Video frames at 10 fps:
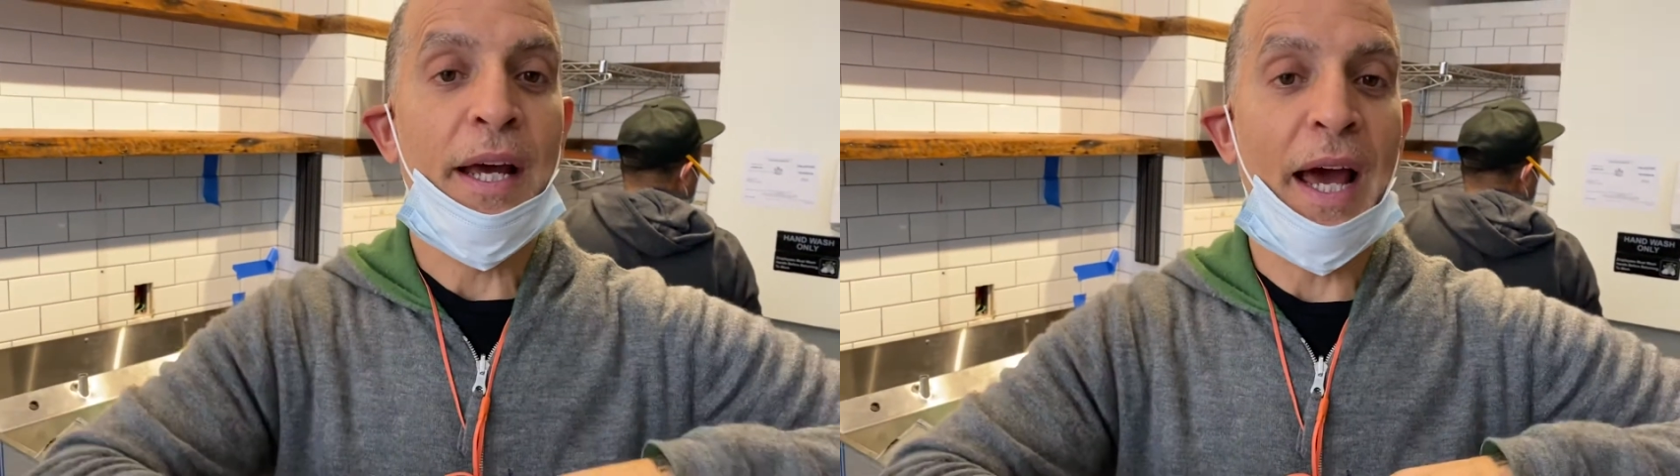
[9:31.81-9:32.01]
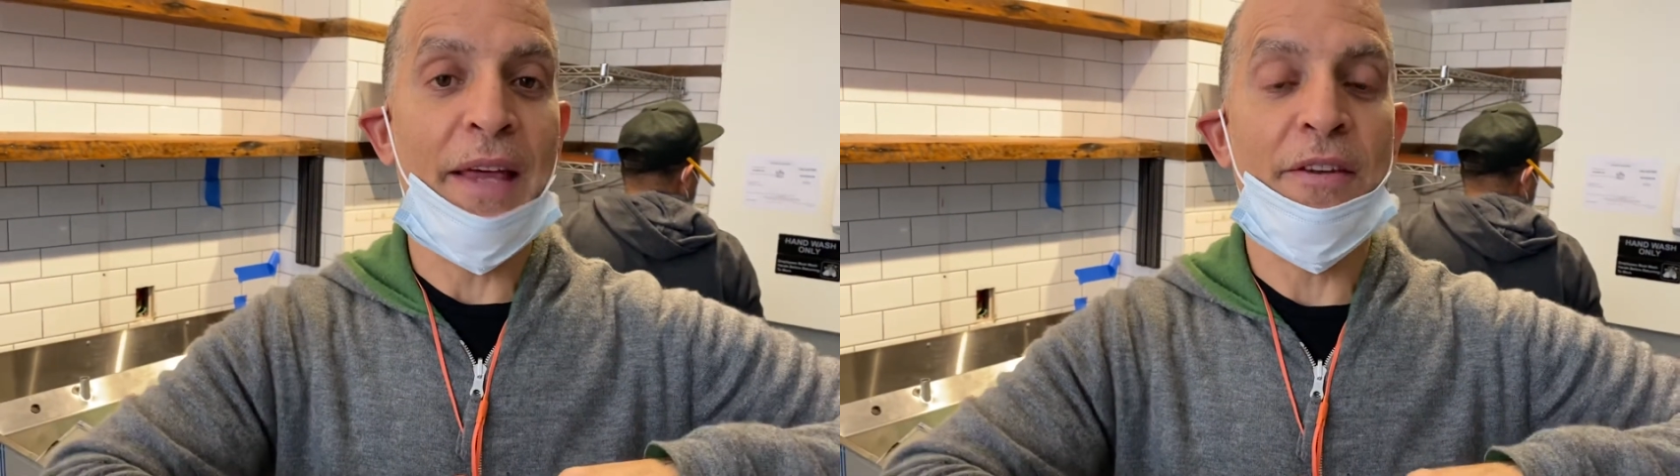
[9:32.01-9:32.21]

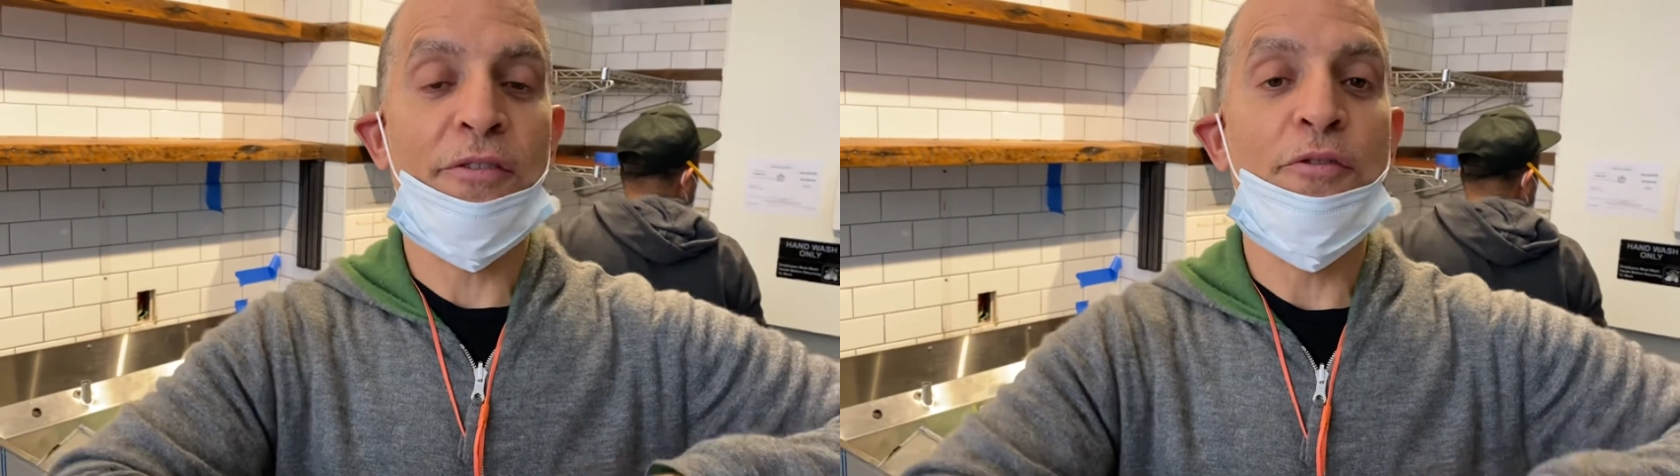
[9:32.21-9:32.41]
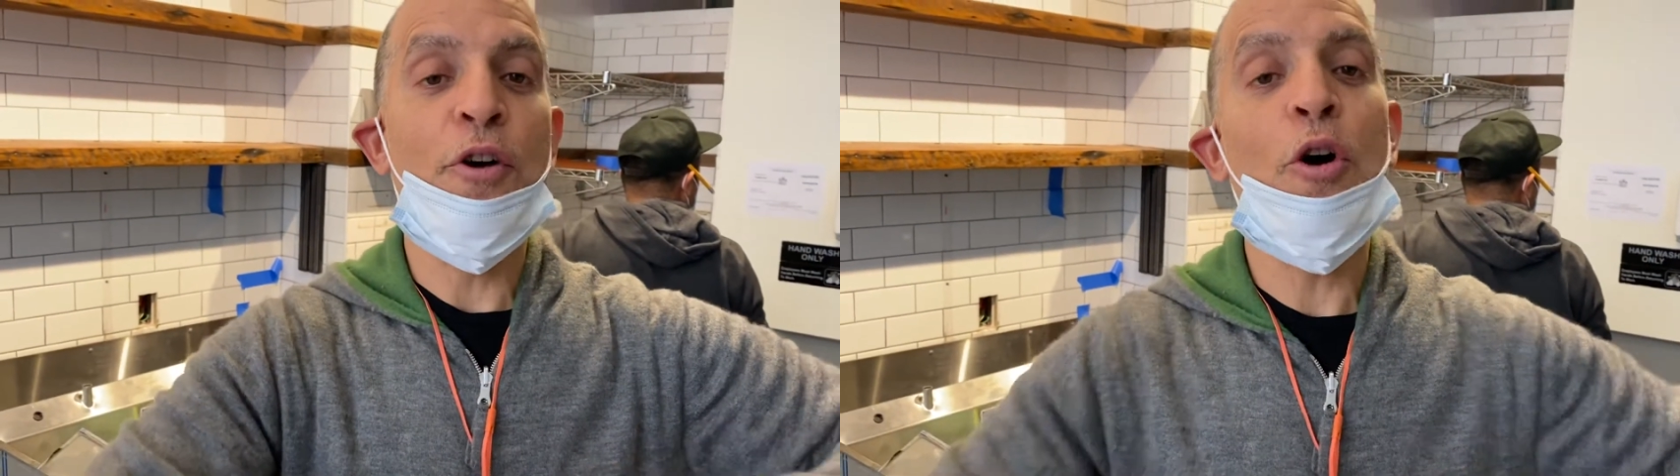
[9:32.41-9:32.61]
and there's
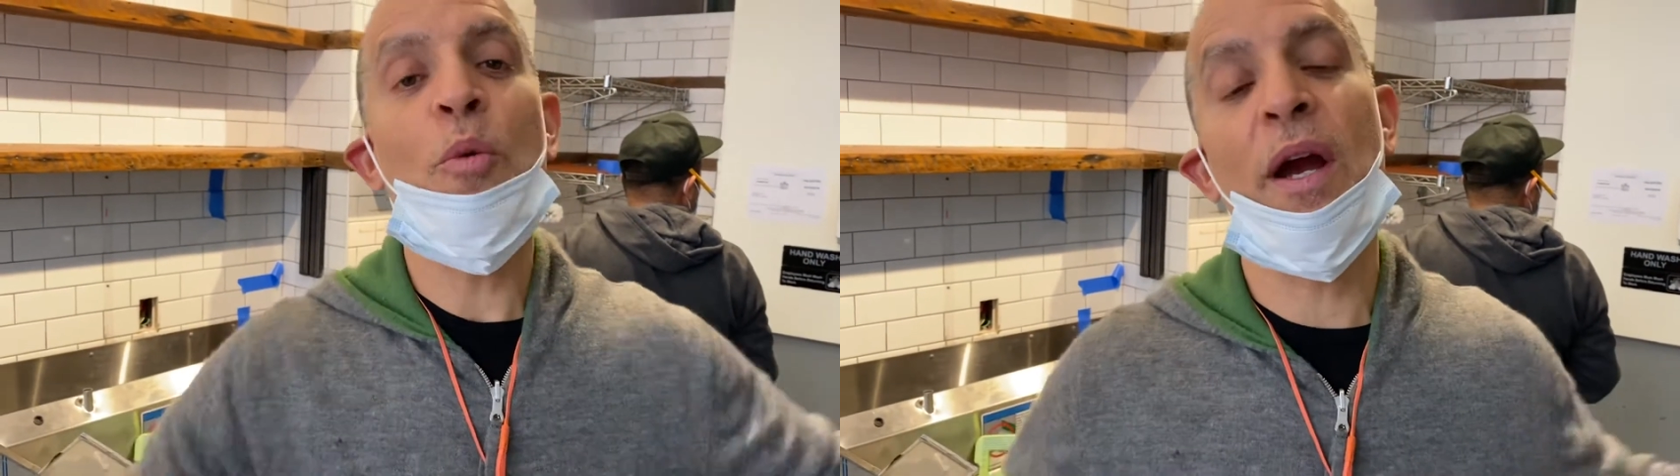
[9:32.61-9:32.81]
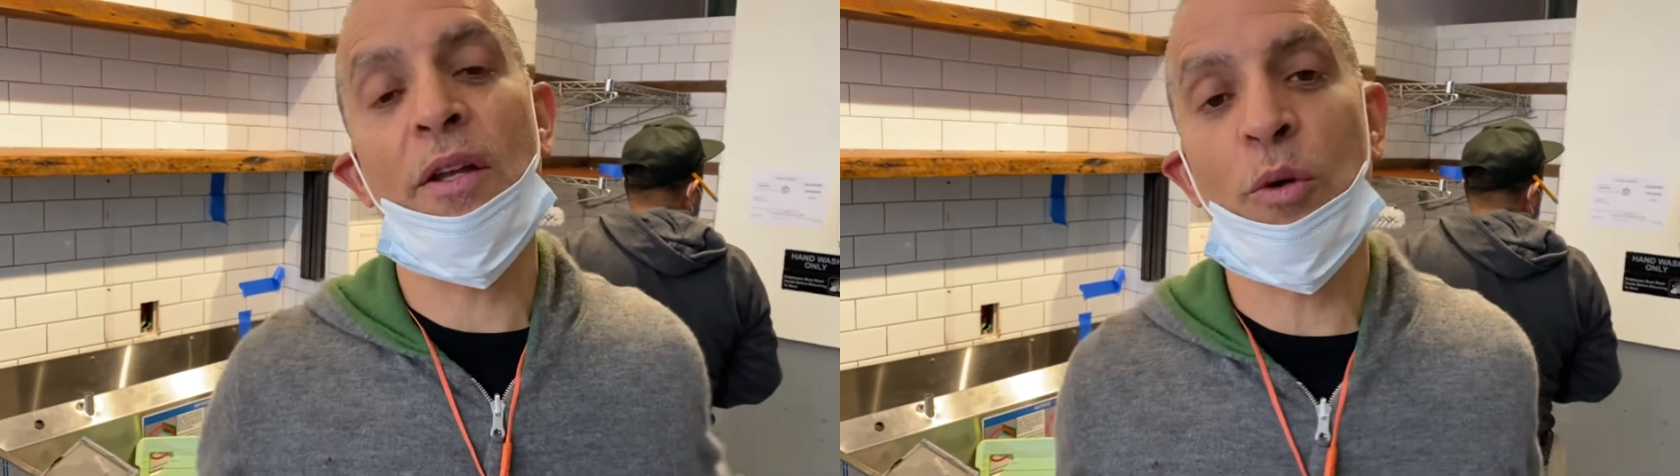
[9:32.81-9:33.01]
no
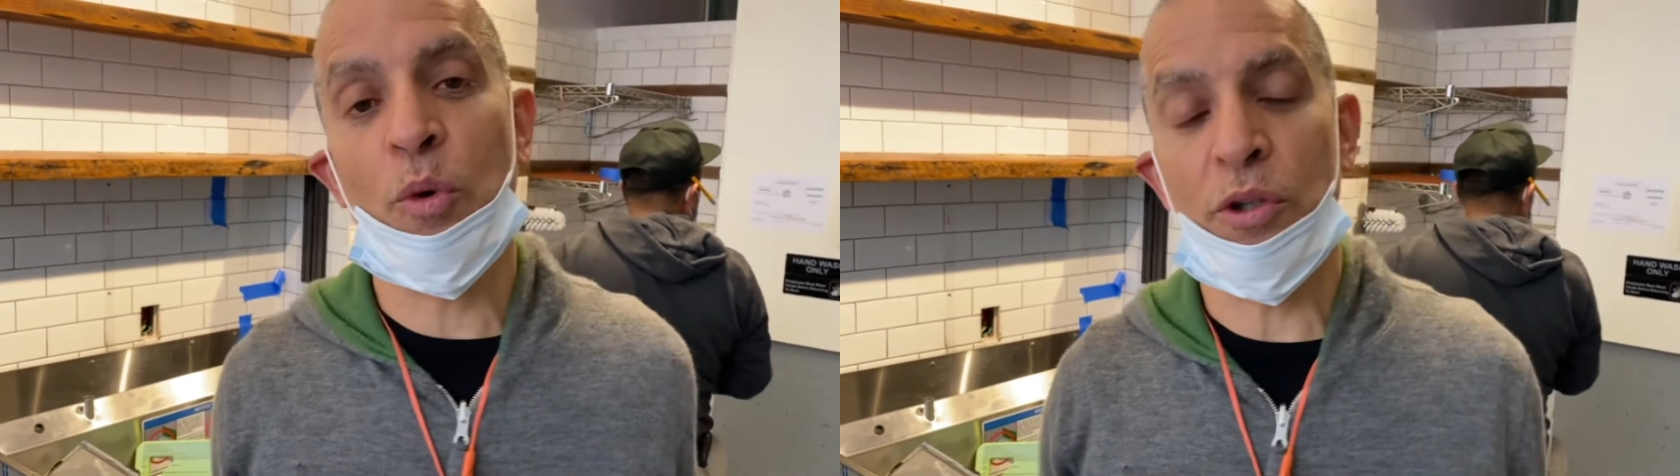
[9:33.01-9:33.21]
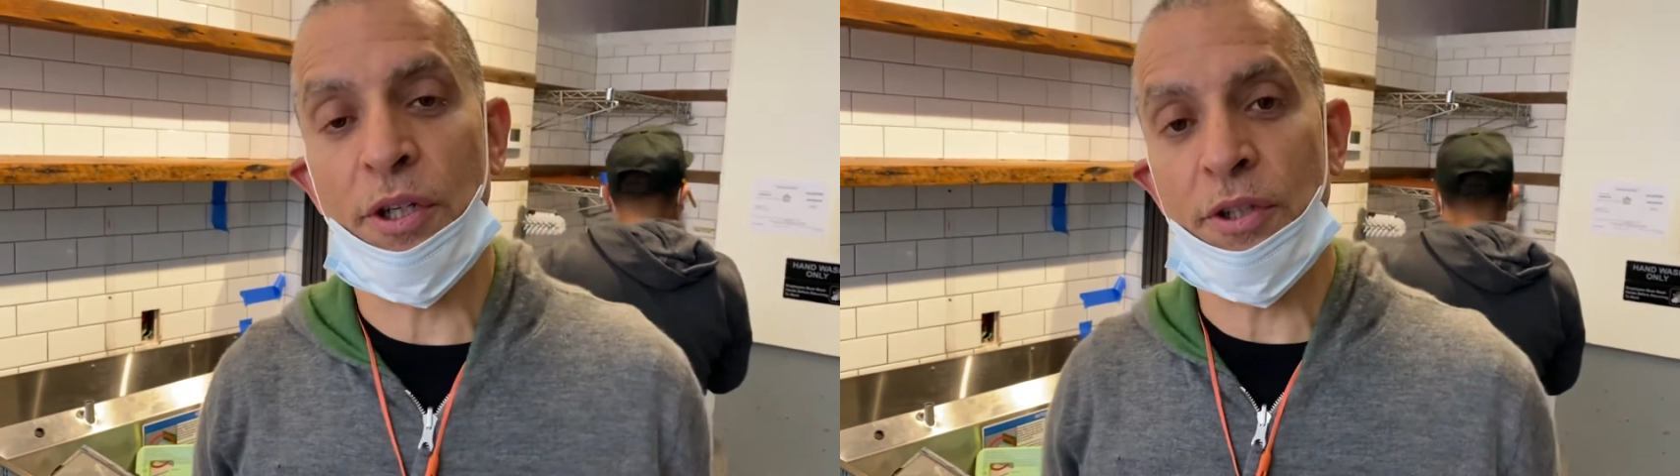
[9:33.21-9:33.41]
way in the
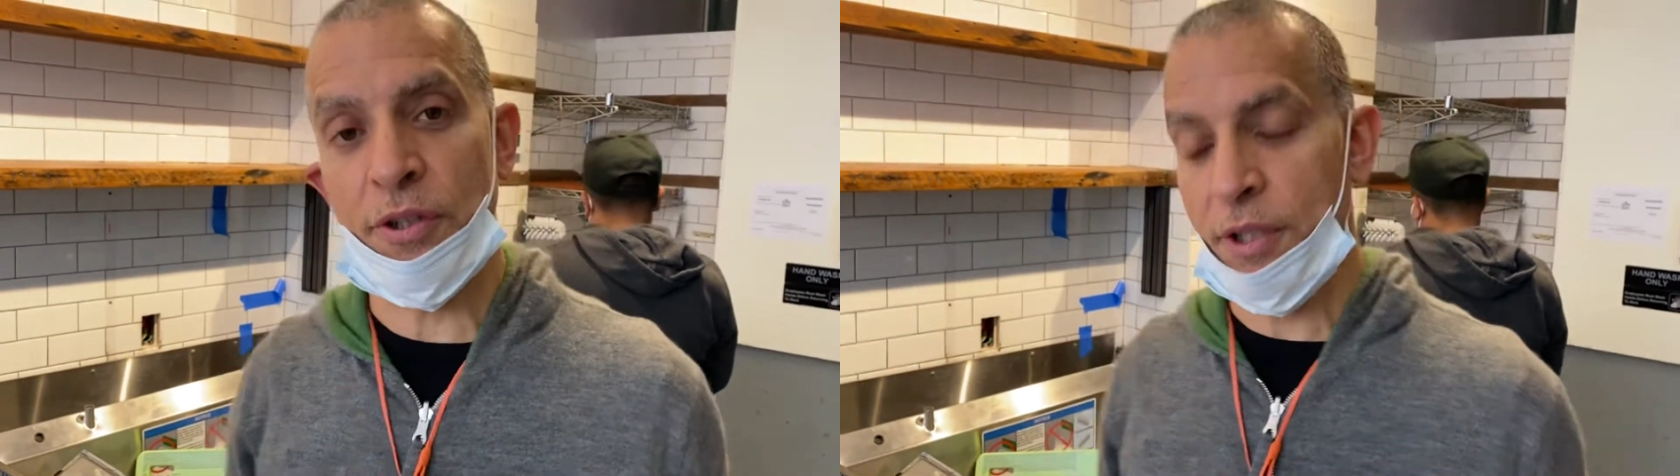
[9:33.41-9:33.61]
world that you're